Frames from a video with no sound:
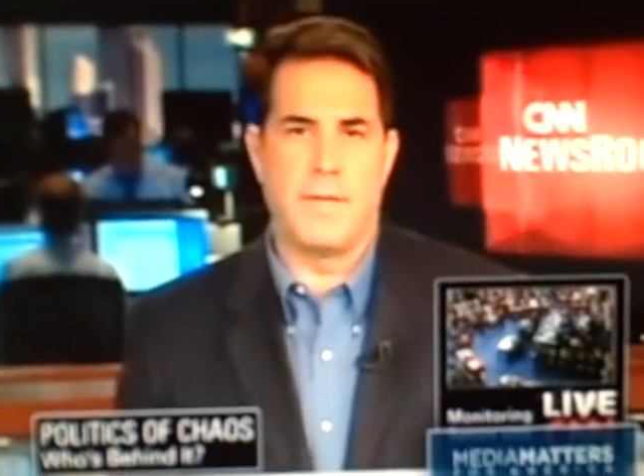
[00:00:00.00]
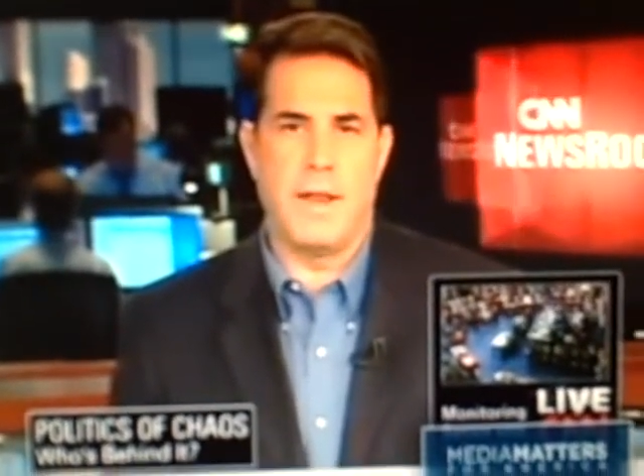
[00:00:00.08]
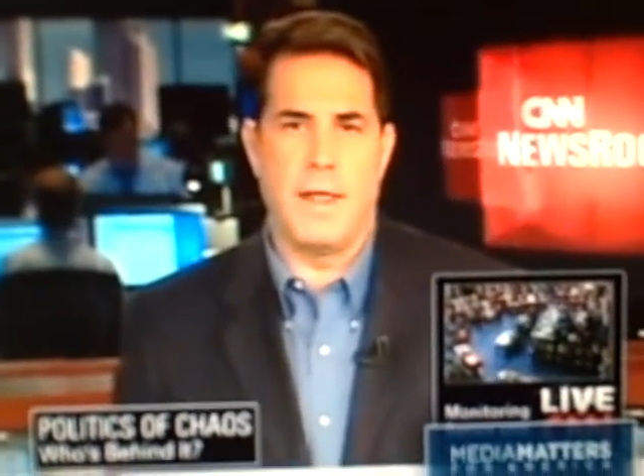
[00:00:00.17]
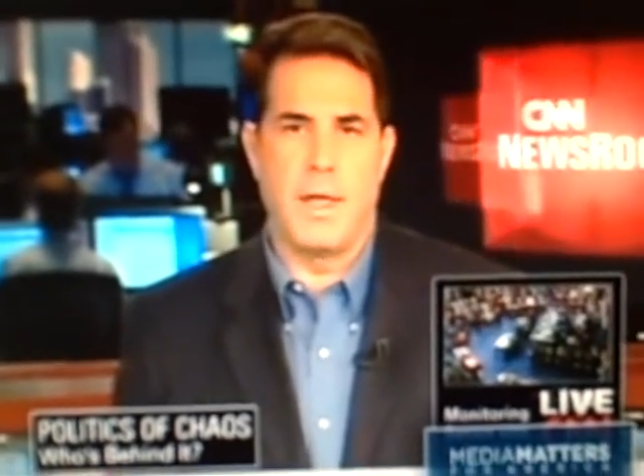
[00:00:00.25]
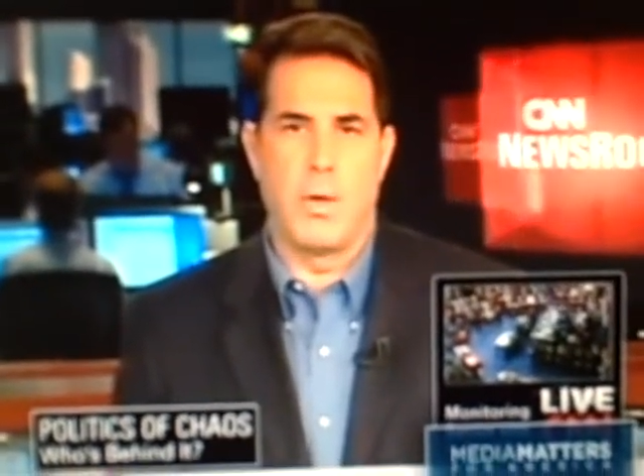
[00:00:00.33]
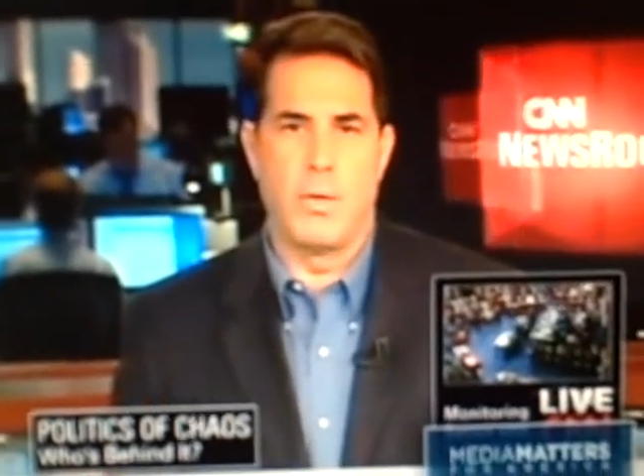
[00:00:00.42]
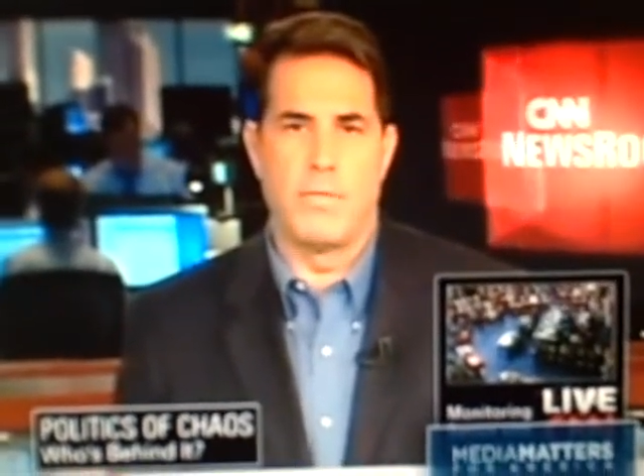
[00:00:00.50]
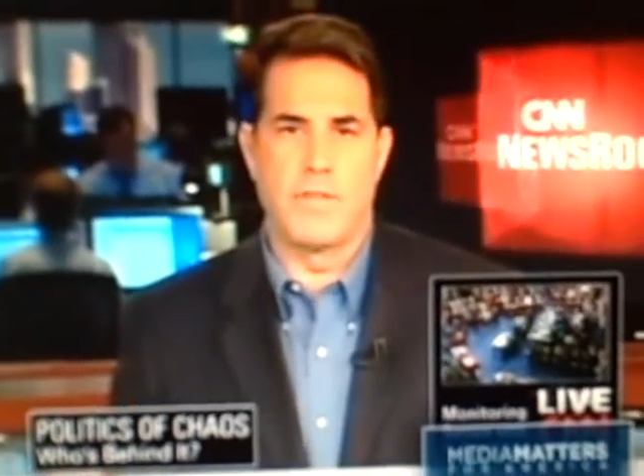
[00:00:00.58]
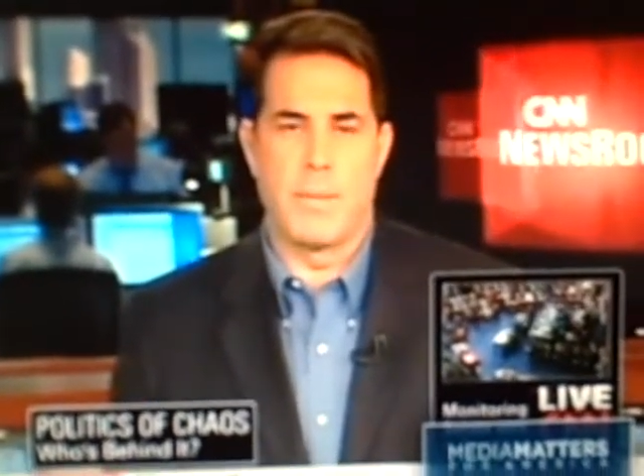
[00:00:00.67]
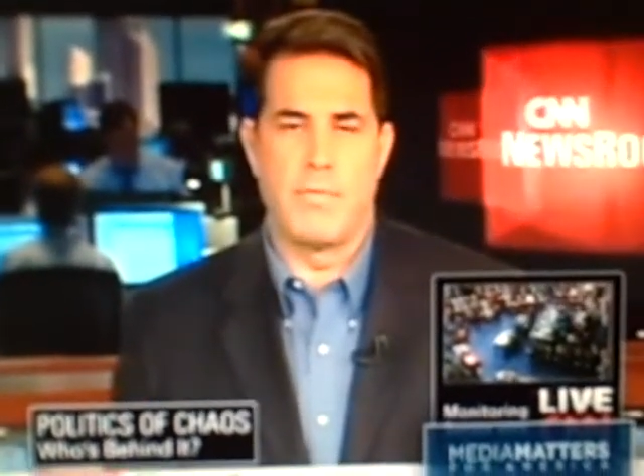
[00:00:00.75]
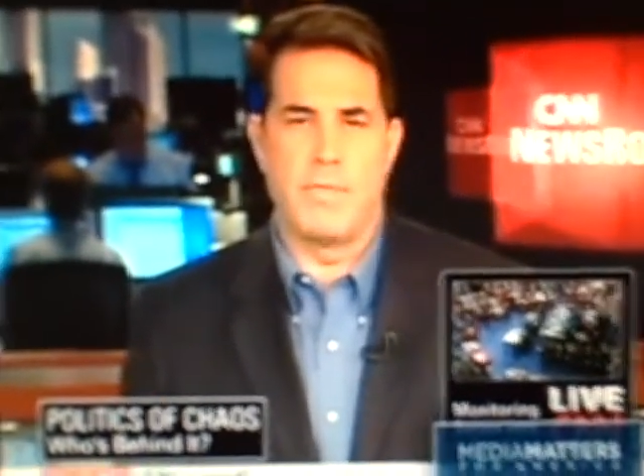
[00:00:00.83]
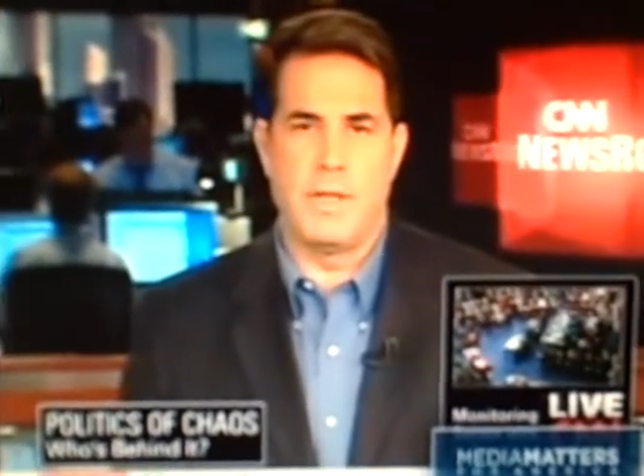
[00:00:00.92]
video of
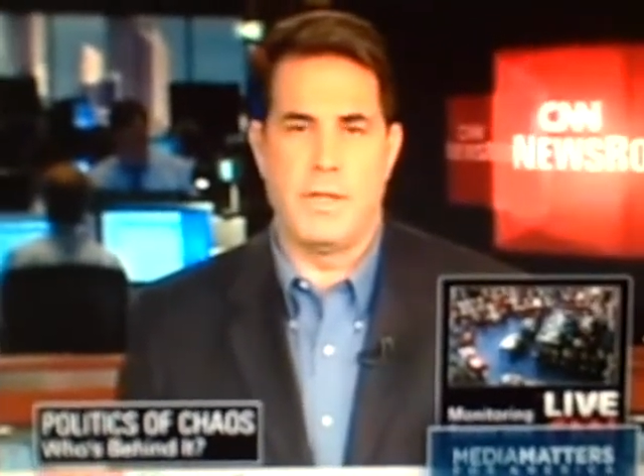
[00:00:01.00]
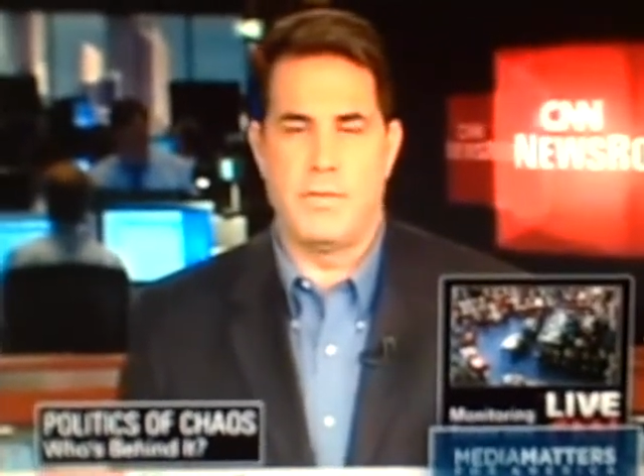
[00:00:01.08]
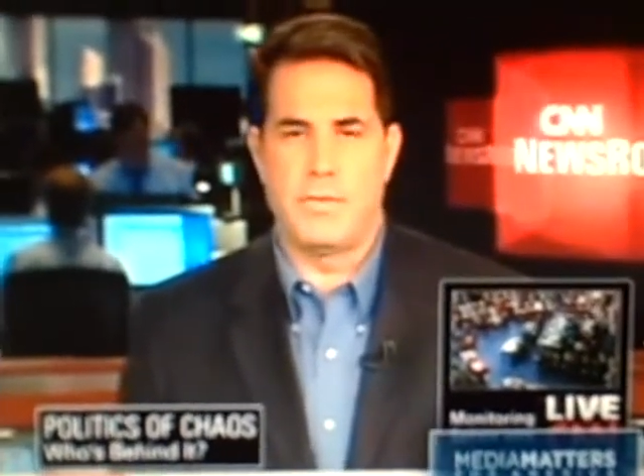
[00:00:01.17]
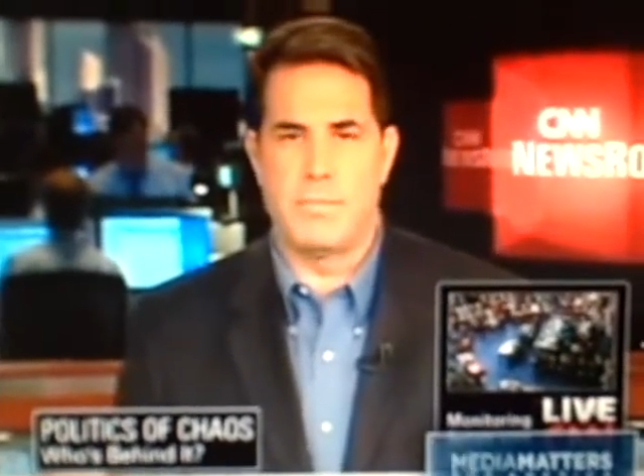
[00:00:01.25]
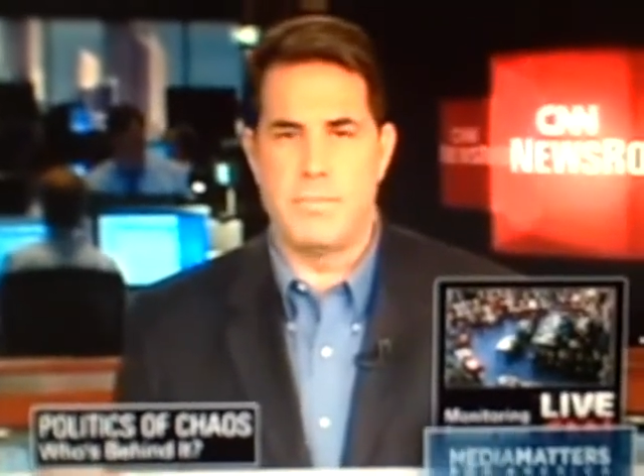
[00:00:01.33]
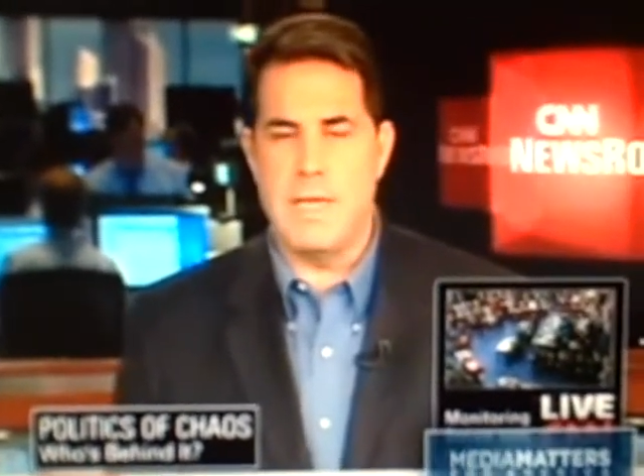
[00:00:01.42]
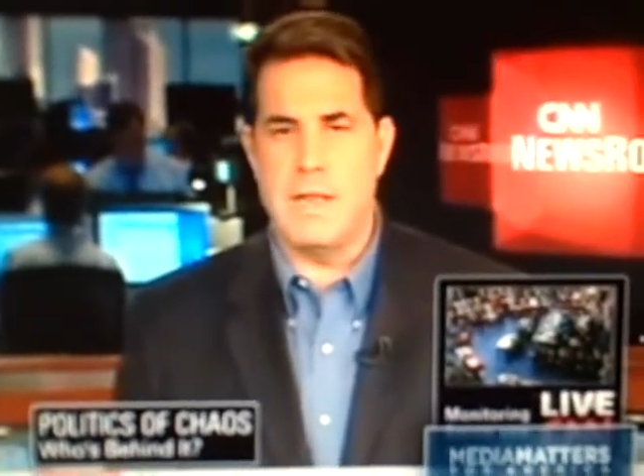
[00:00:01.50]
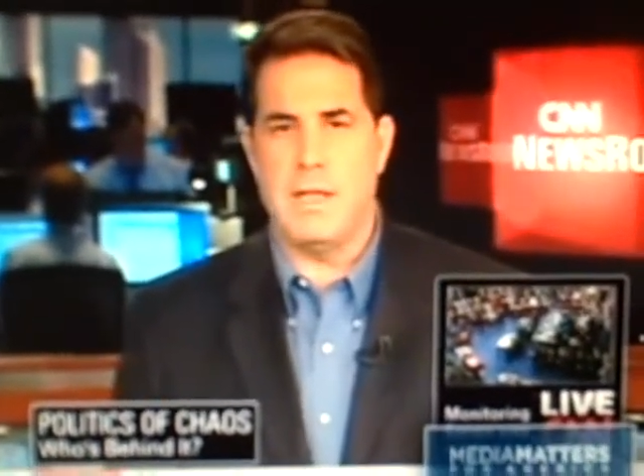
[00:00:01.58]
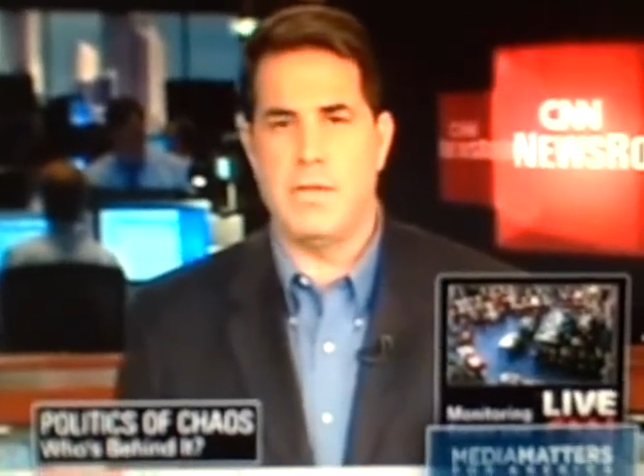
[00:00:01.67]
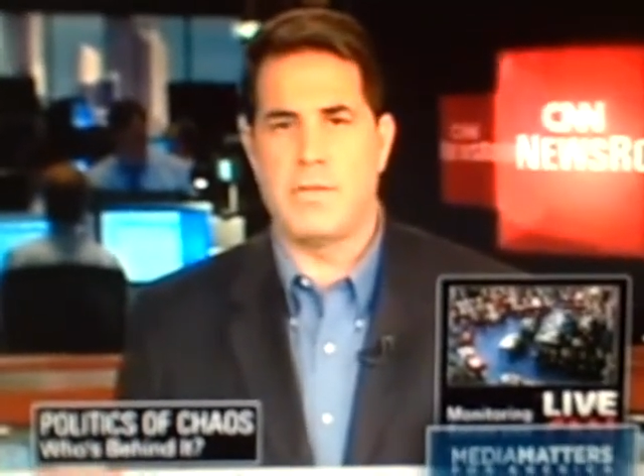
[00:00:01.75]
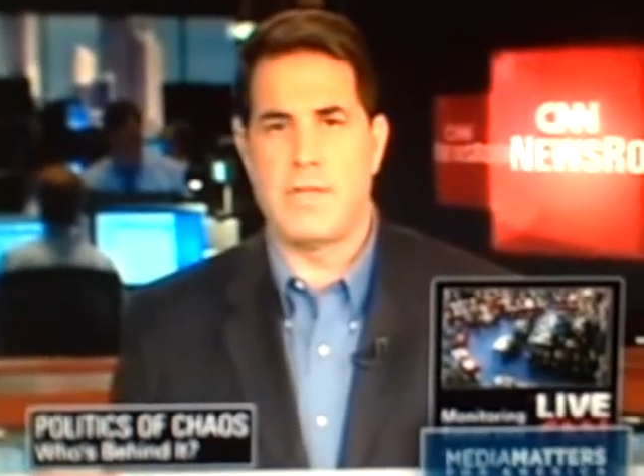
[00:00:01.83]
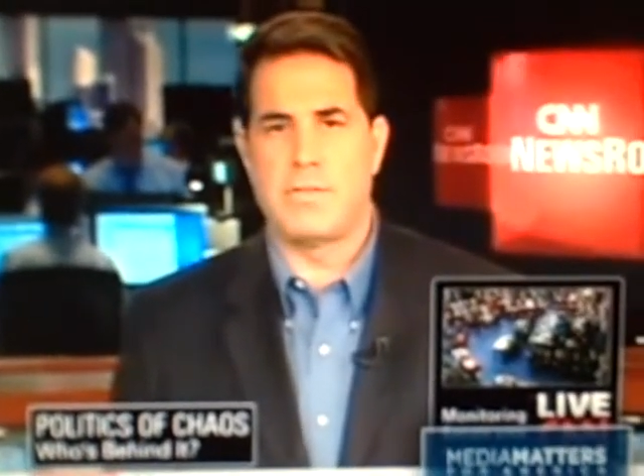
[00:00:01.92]
some of these
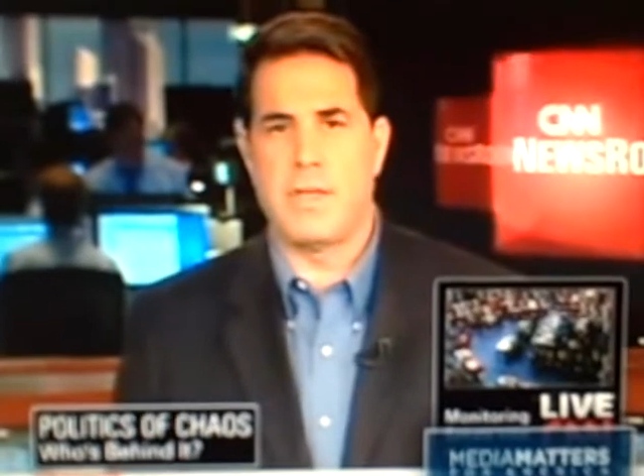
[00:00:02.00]
meetings as